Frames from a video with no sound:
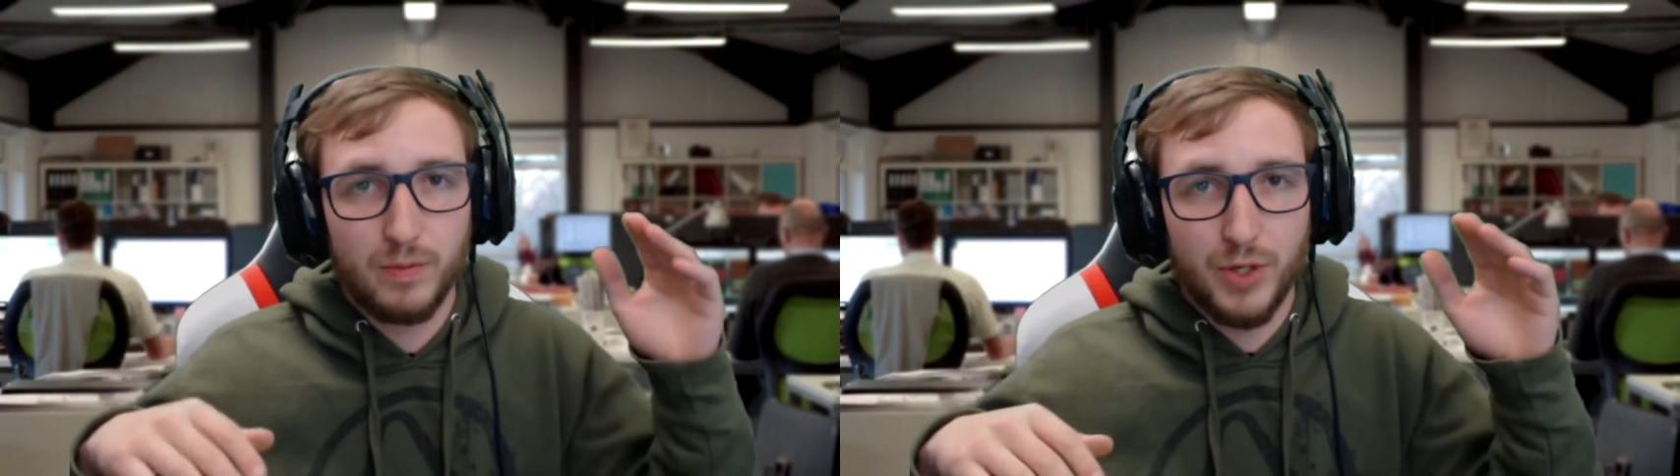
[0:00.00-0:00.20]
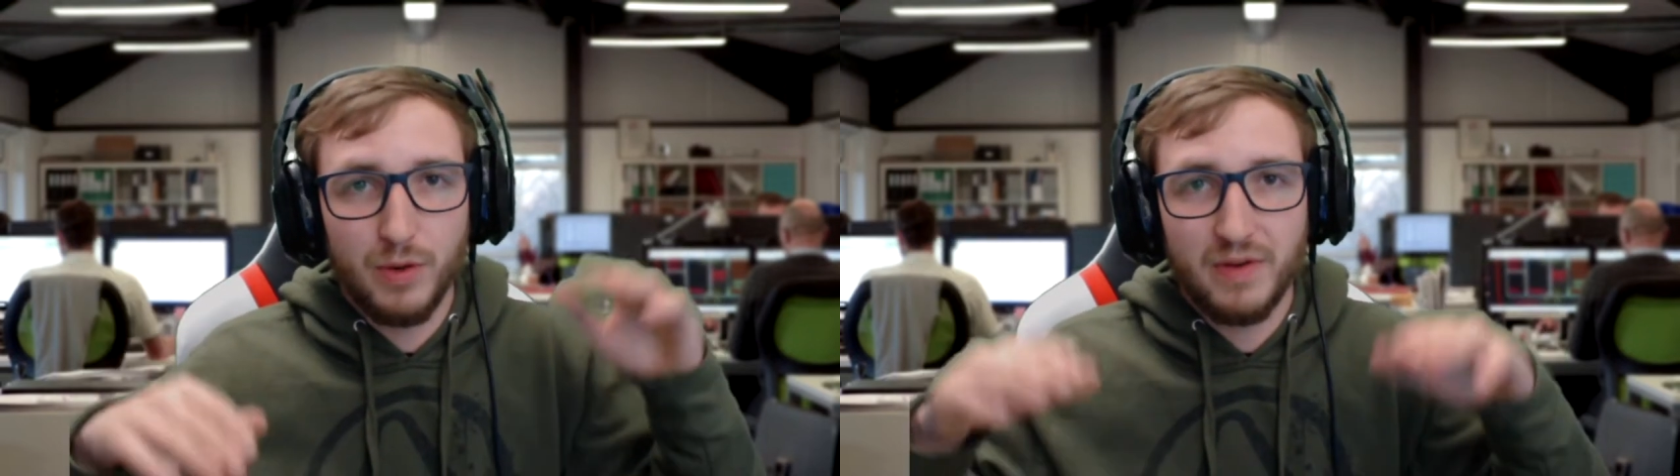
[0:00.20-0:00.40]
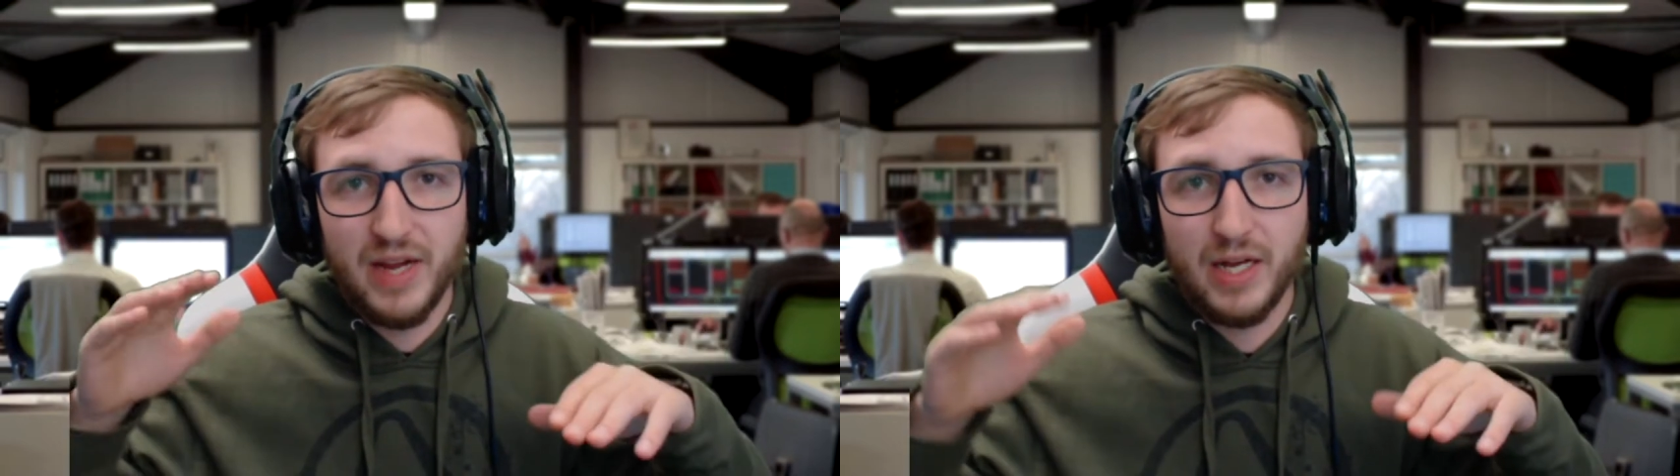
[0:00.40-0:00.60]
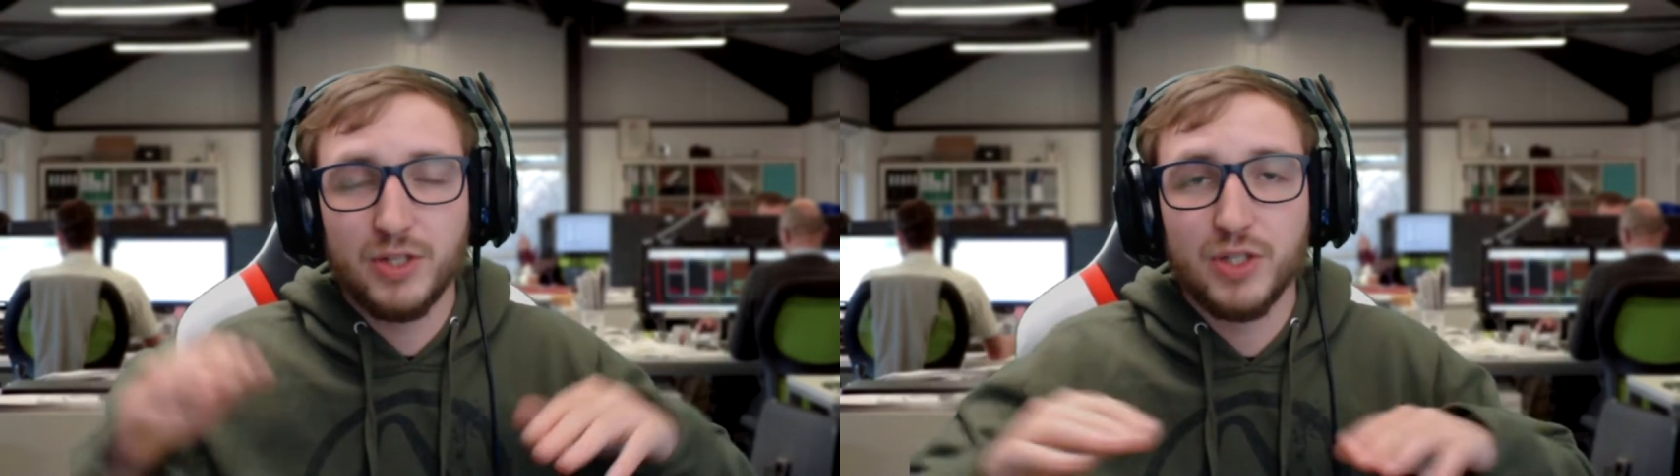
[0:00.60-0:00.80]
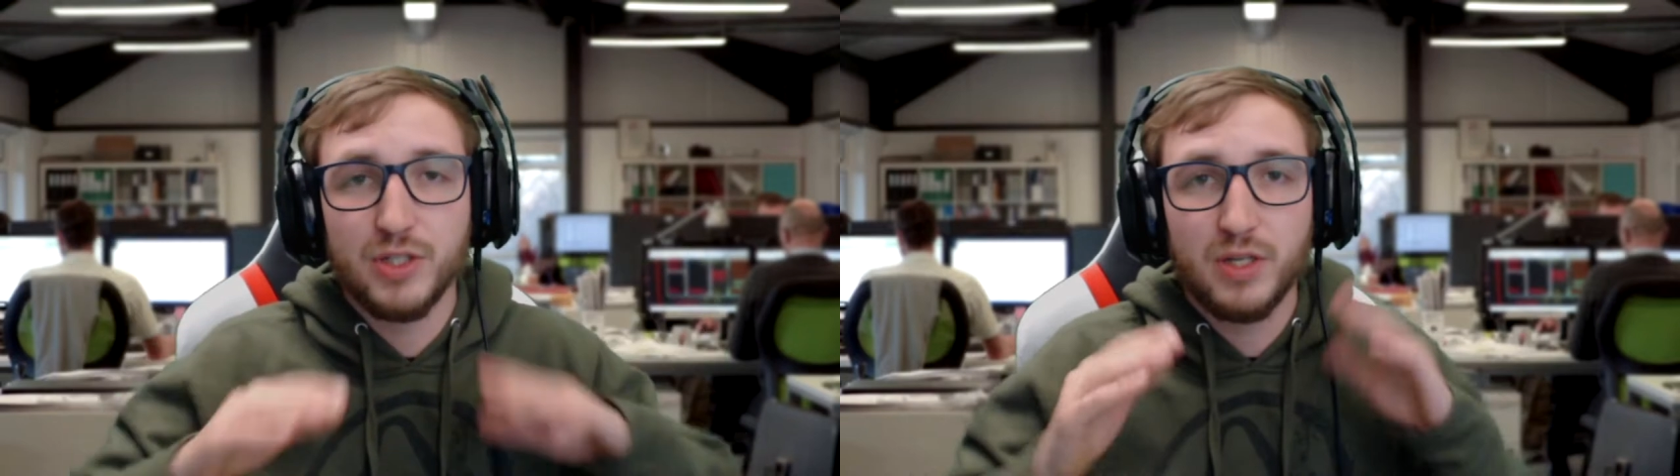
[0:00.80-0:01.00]
you know
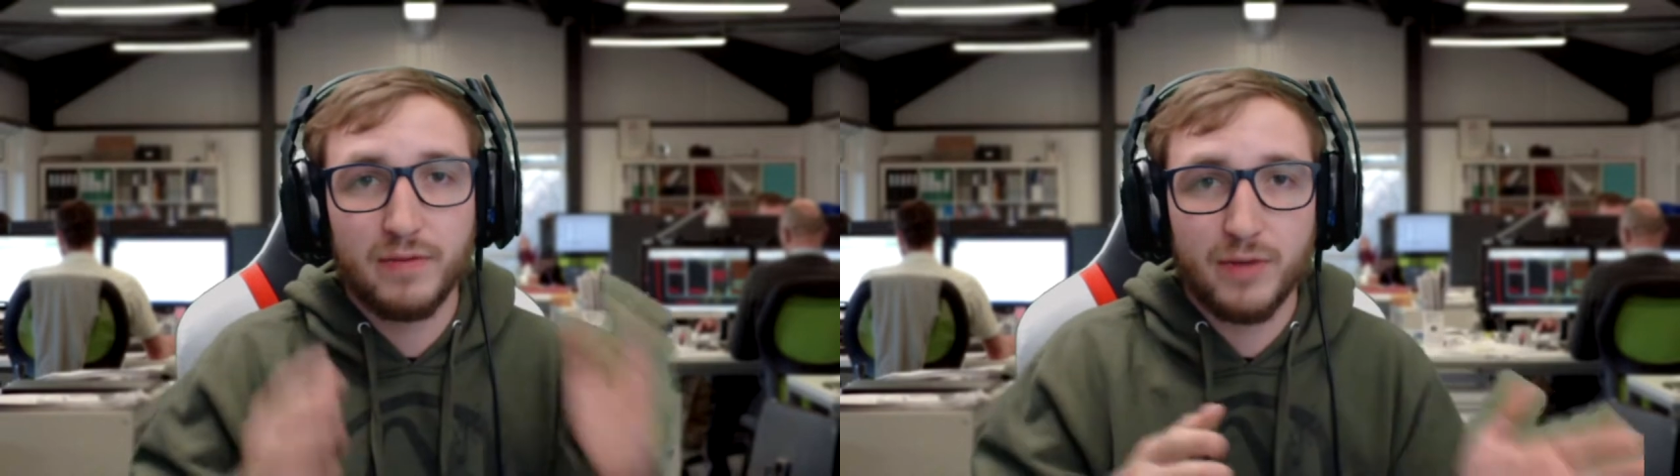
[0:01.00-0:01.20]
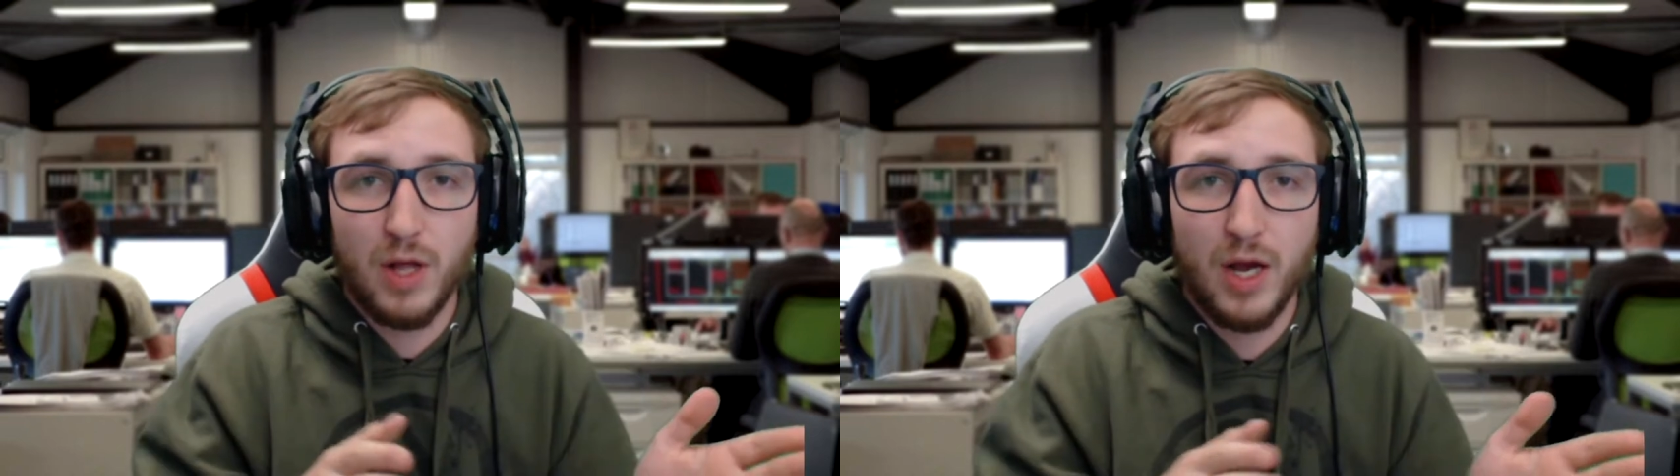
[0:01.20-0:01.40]
advantages of claw.